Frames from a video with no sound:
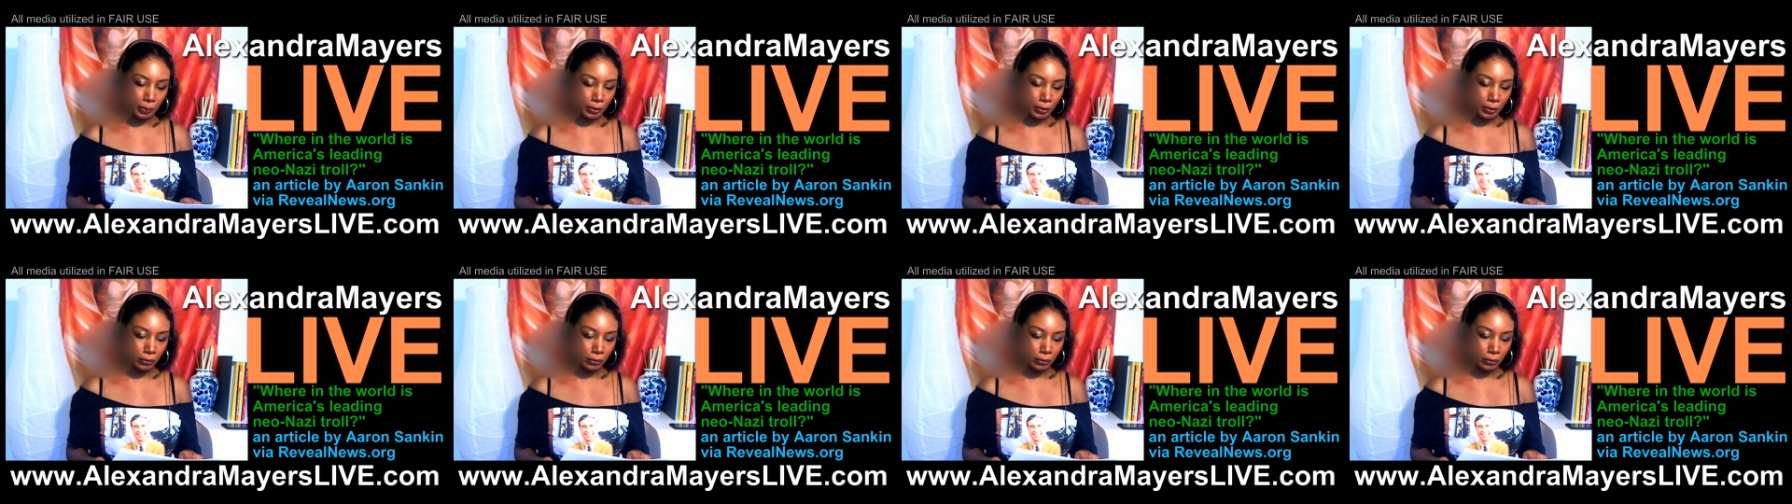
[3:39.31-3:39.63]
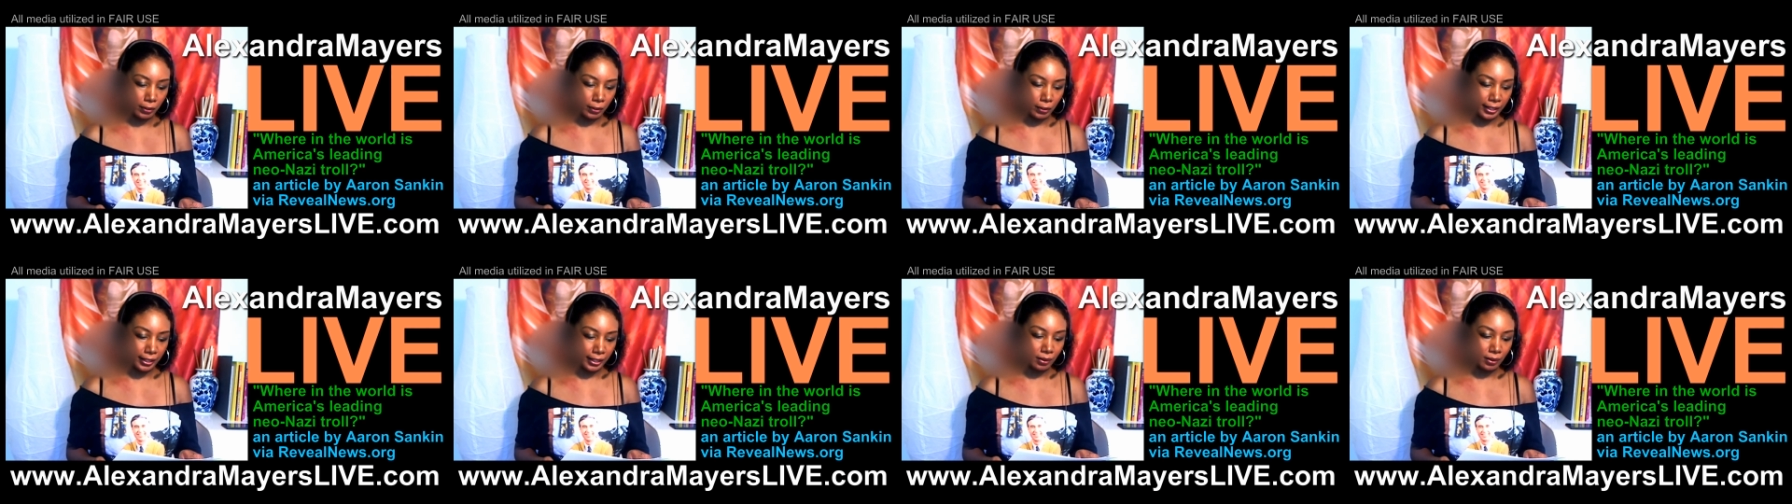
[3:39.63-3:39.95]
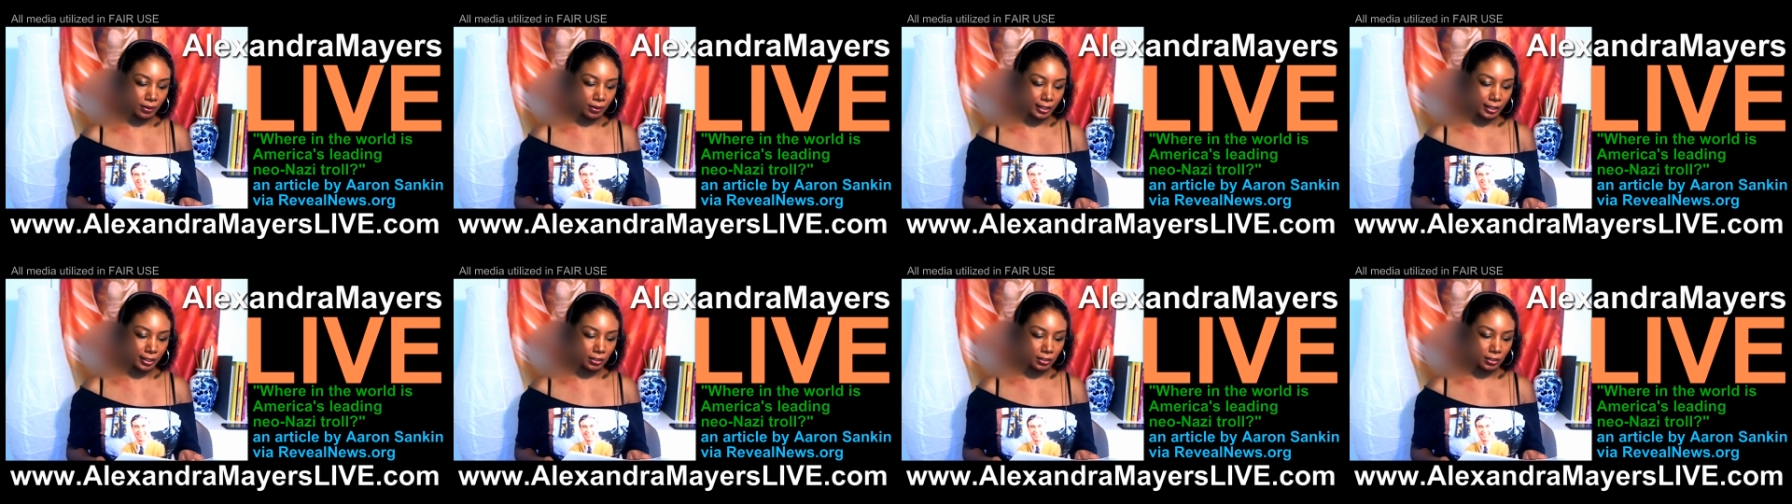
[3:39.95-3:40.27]

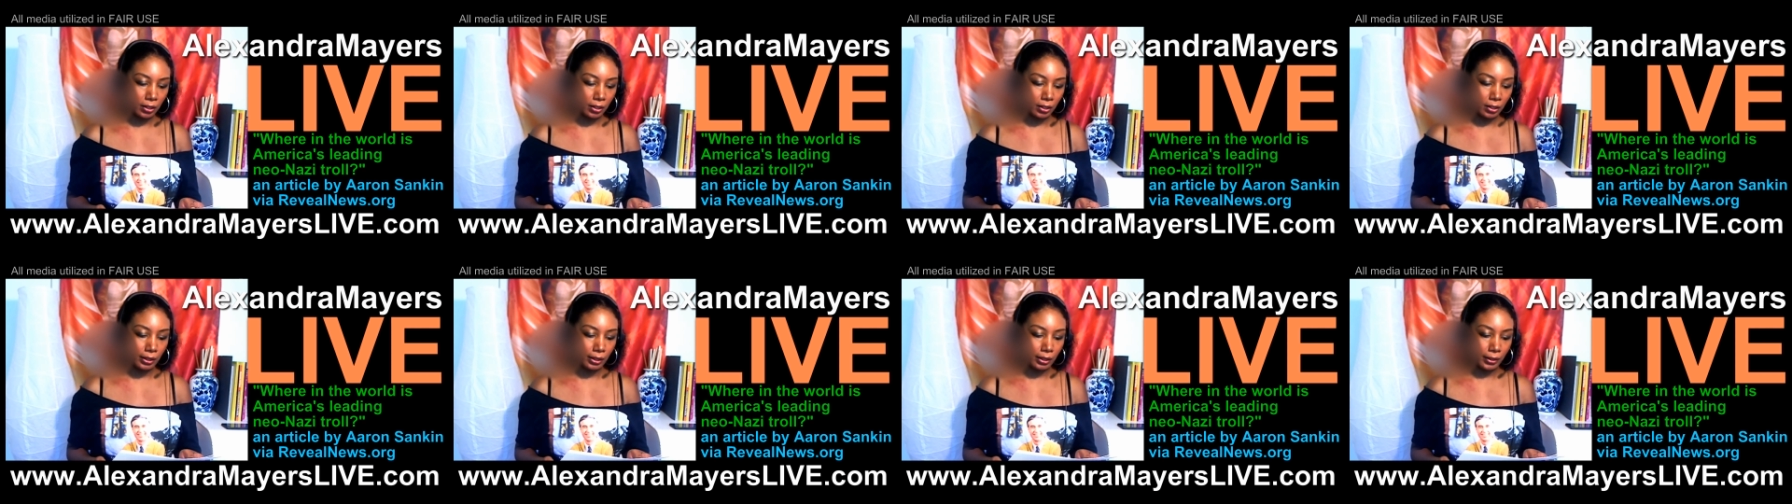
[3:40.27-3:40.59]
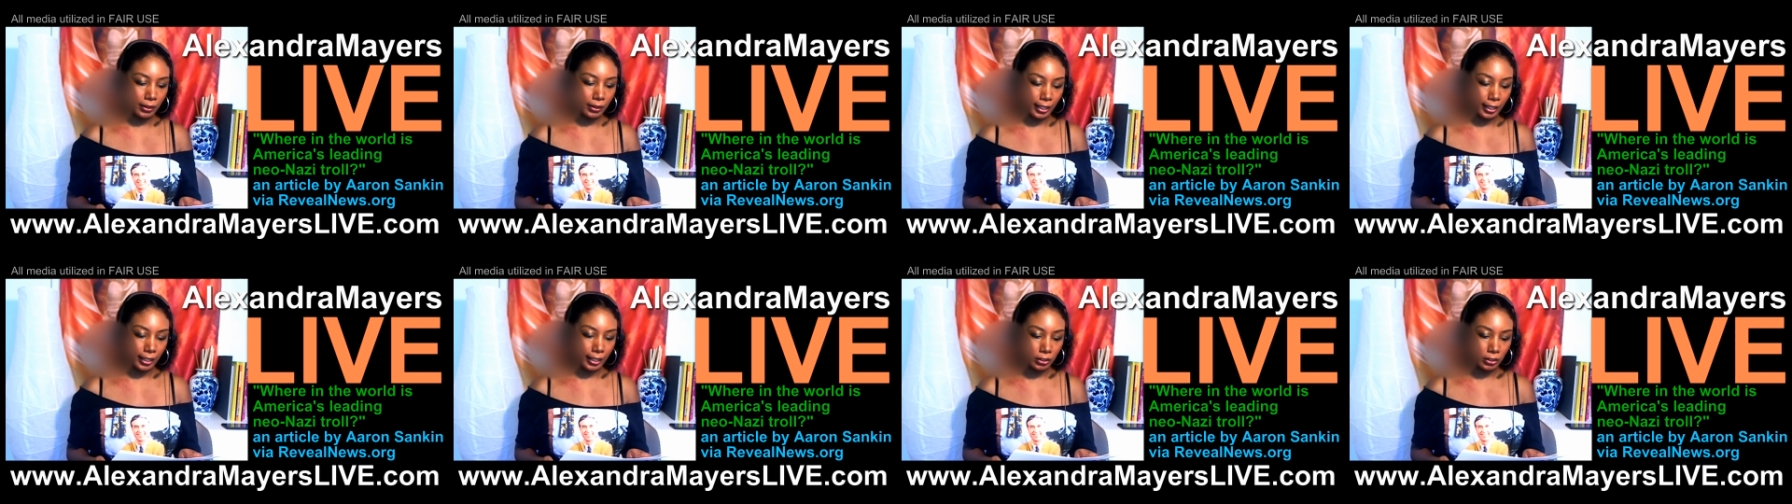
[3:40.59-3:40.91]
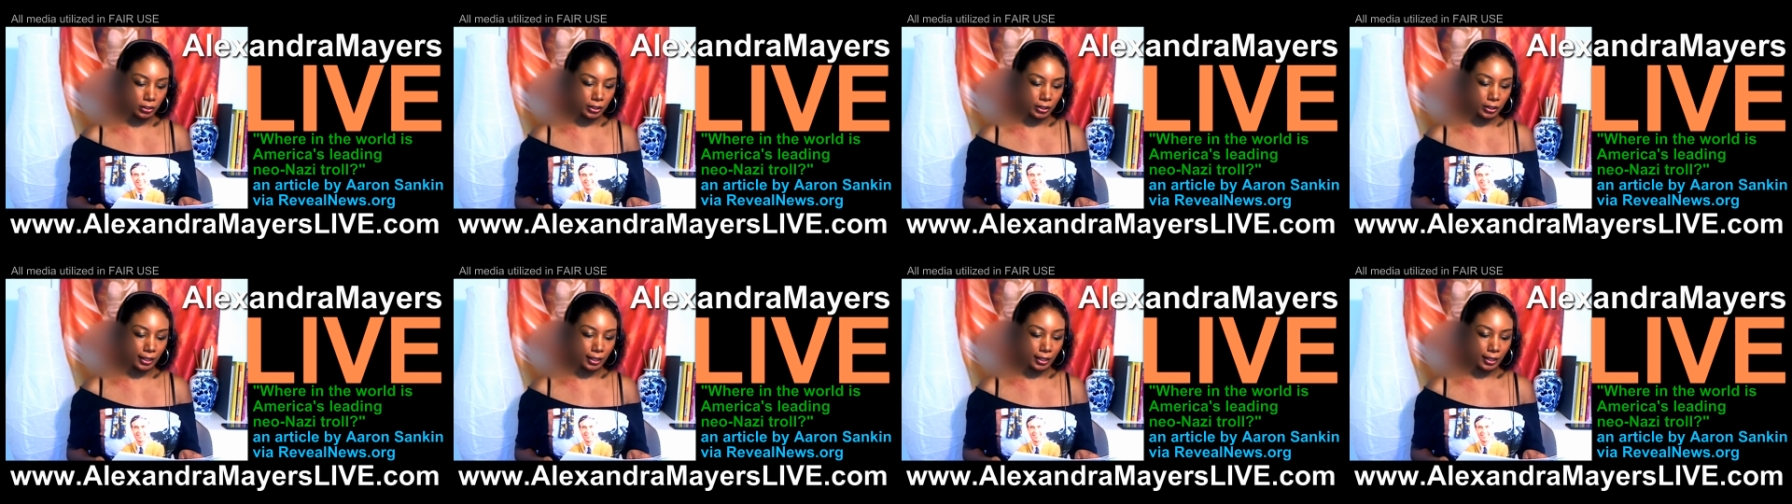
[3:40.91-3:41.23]
profile lists her
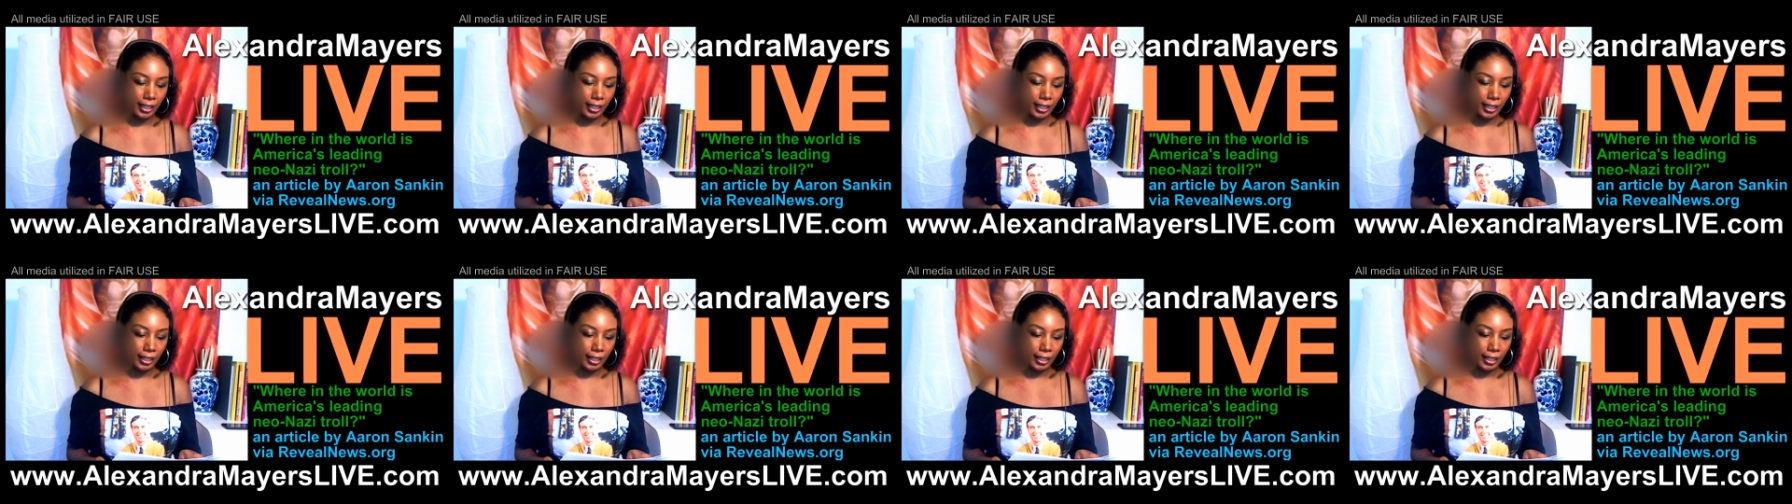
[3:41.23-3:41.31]
location